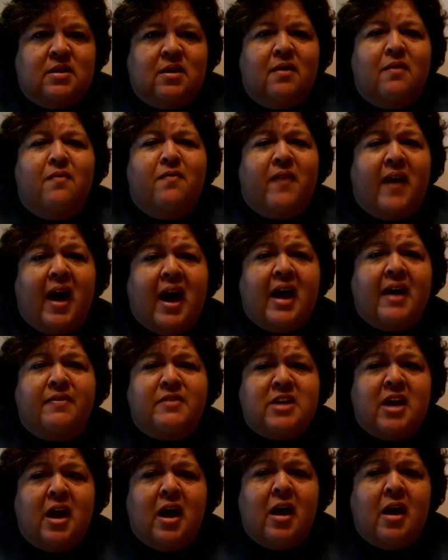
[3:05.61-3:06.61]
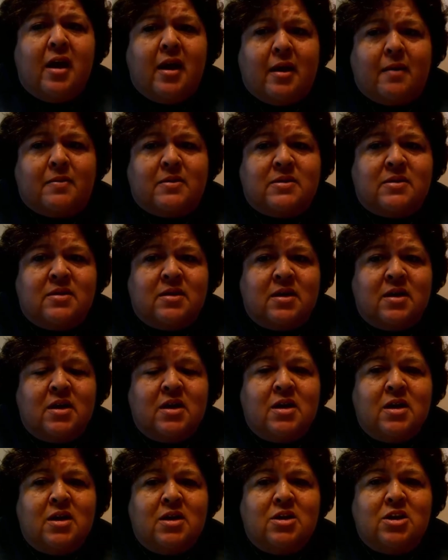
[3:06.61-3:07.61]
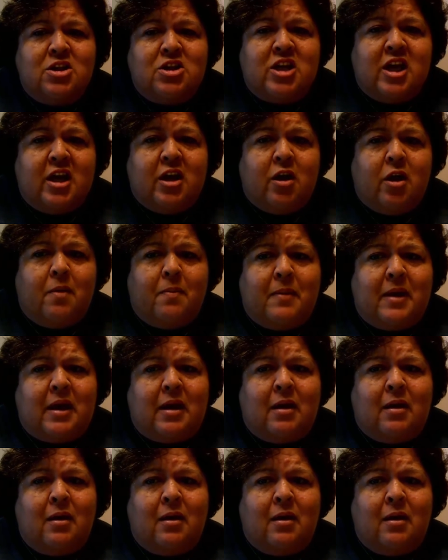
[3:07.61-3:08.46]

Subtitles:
to check on me.